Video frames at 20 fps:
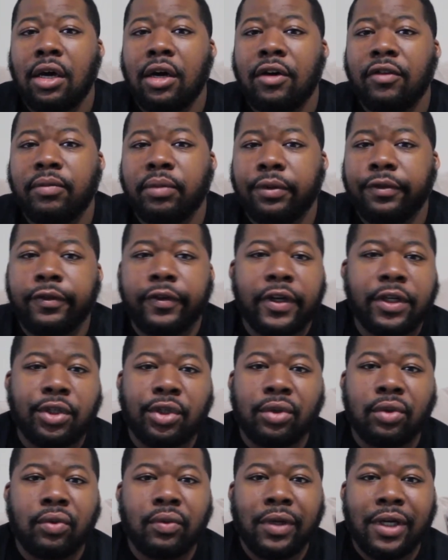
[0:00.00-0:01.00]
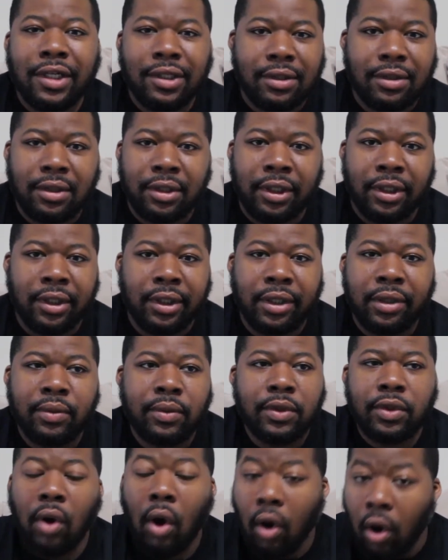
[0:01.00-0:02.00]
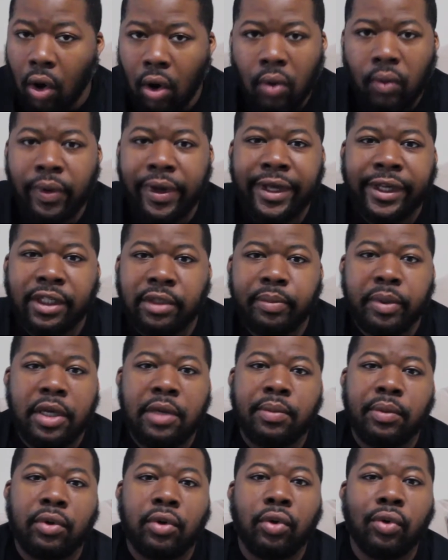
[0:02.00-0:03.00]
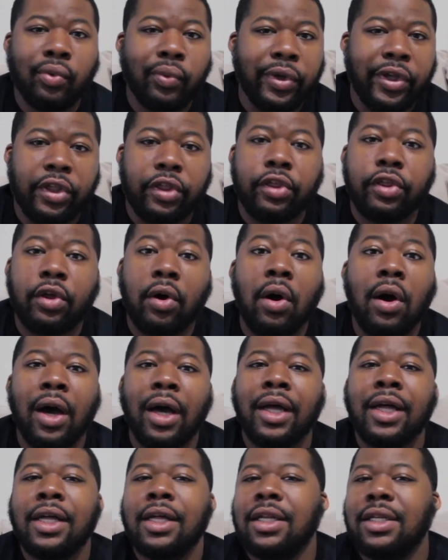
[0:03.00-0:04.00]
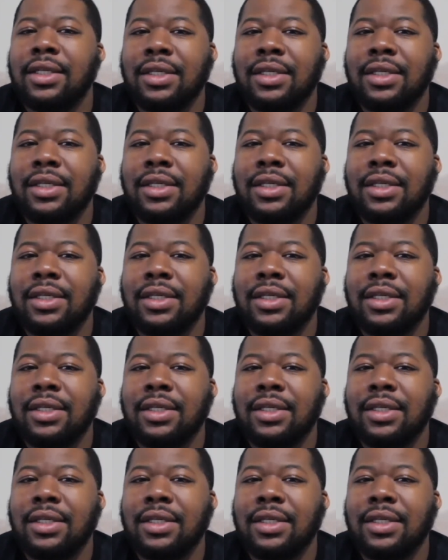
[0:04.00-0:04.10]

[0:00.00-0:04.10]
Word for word: of professional wrestling. There was always people who we thought